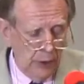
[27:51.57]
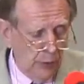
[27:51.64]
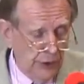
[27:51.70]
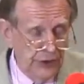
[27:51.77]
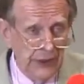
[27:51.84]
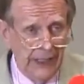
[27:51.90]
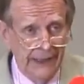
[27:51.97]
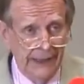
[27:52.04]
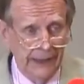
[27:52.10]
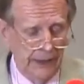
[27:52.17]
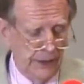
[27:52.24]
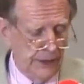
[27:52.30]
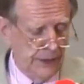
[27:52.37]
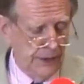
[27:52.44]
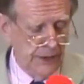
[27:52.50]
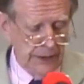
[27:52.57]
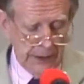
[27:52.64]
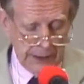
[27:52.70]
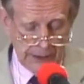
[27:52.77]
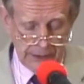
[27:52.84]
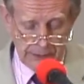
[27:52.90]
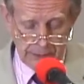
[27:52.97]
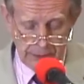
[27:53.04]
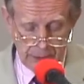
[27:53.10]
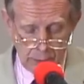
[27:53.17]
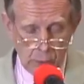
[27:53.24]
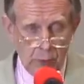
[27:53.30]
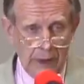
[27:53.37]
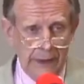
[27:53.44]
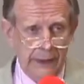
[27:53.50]
which I think is uh,
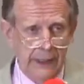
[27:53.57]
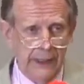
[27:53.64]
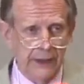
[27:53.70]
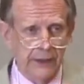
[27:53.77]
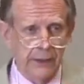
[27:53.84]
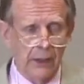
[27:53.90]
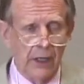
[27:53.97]
what these